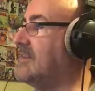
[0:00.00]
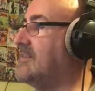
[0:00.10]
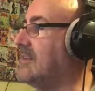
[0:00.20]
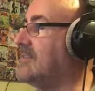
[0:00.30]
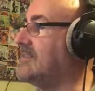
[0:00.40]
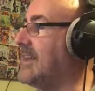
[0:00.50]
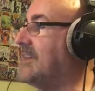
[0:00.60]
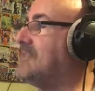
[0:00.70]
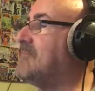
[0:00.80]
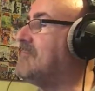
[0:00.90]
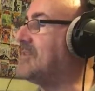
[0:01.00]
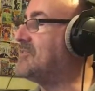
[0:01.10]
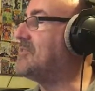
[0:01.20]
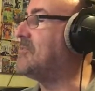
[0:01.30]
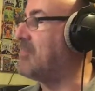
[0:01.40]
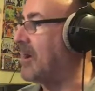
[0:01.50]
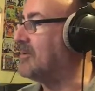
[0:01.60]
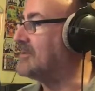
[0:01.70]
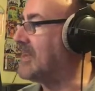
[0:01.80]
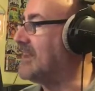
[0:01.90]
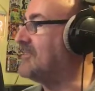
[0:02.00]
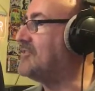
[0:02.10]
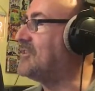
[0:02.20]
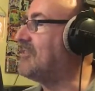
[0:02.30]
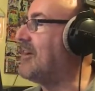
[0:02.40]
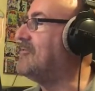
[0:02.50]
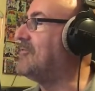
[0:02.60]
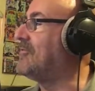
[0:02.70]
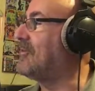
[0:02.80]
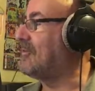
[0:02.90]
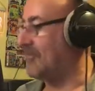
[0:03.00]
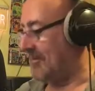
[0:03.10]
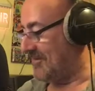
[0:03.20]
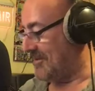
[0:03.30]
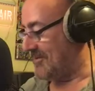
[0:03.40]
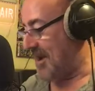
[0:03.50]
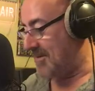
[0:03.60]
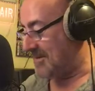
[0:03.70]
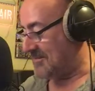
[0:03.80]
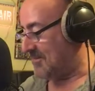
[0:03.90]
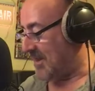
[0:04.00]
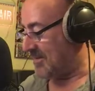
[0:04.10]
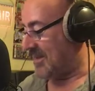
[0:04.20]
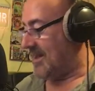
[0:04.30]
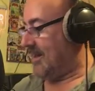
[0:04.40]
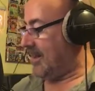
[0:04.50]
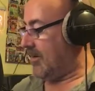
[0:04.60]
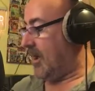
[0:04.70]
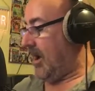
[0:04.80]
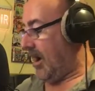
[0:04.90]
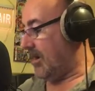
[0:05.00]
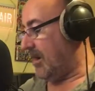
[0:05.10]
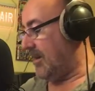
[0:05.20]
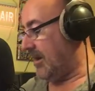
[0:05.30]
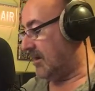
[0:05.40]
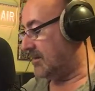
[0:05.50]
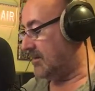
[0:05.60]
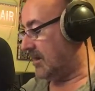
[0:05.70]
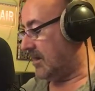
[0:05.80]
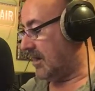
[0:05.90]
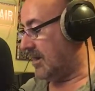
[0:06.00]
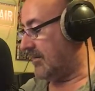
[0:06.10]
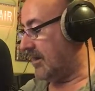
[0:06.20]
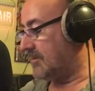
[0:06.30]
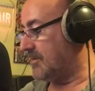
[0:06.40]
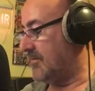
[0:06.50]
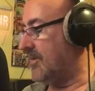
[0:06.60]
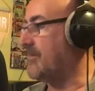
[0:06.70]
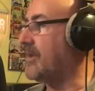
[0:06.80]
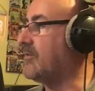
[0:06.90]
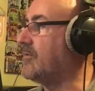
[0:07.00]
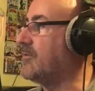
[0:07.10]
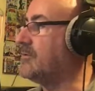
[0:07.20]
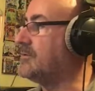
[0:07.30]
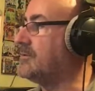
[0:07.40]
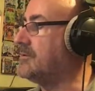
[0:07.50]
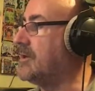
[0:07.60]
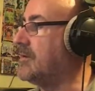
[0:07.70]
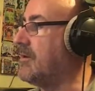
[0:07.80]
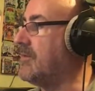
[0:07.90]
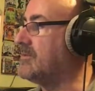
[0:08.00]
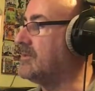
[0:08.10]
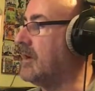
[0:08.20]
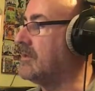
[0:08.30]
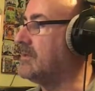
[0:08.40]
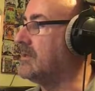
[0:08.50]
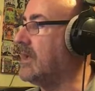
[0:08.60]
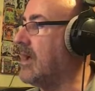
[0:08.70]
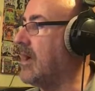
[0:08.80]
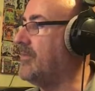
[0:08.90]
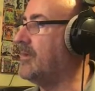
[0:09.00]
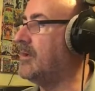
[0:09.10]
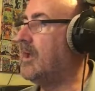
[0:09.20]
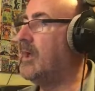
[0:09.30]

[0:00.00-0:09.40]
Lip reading: didn't, and you missed the boat, and it's your own fault. You've got nobody to blame. No, I don't know. 25,402. Whoever started that, and